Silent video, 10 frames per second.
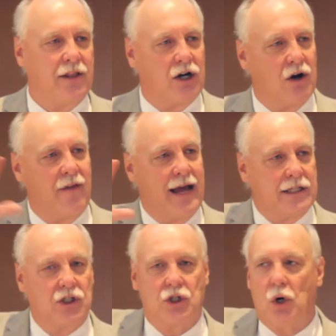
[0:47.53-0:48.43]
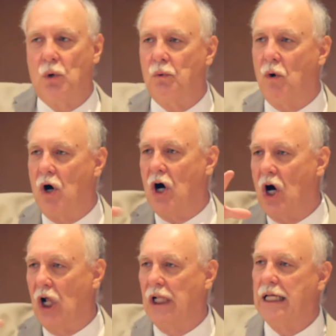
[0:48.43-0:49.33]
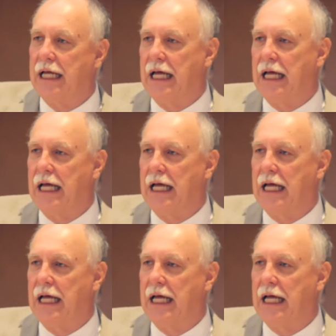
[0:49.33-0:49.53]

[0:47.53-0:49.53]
that are on that stone wall